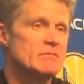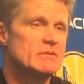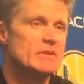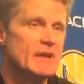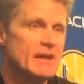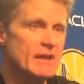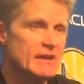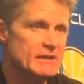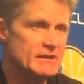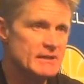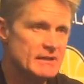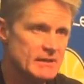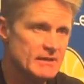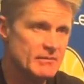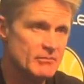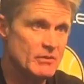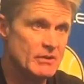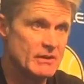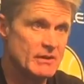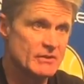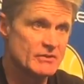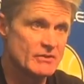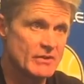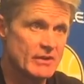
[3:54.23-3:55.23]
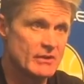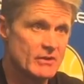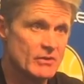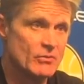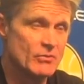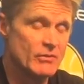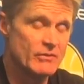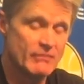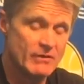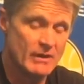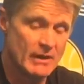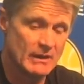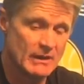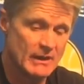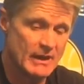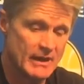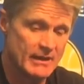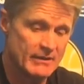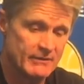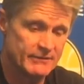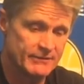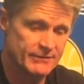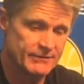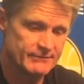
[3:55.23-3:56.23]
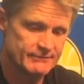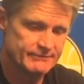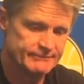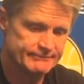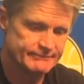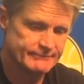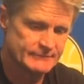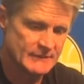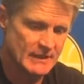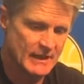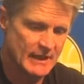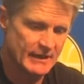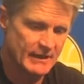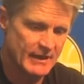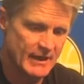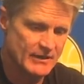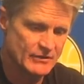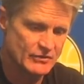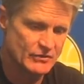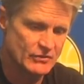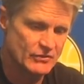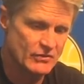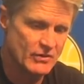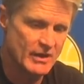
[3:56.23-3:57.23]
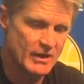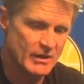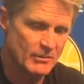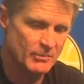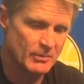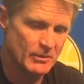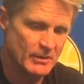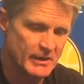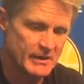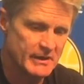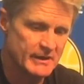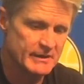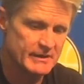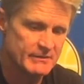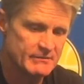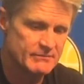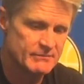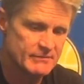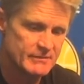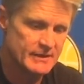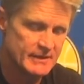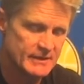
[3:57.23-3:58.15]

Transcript: KD because I know we've got a lot of a lot of guys who know how to play and,